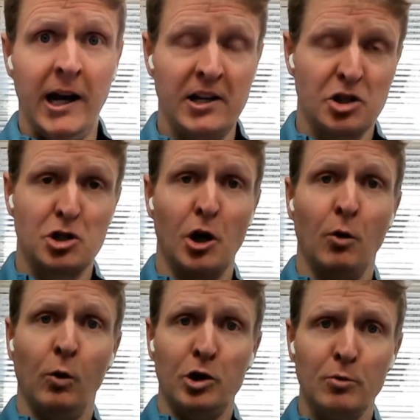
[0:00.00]
And
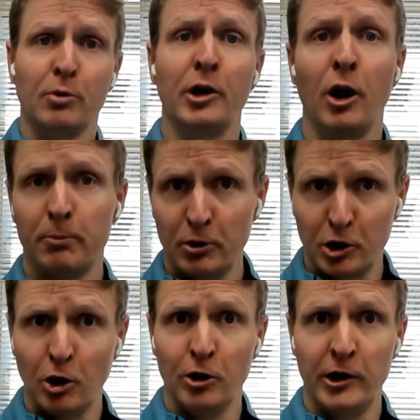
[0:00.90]
so when you bring up
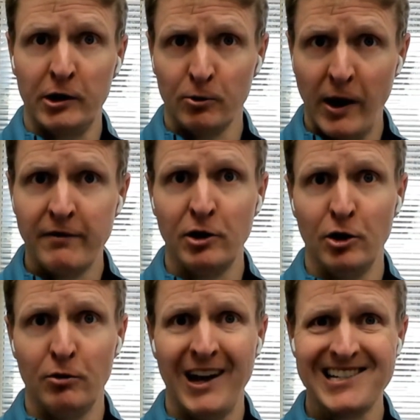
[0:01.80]
recurring revenue,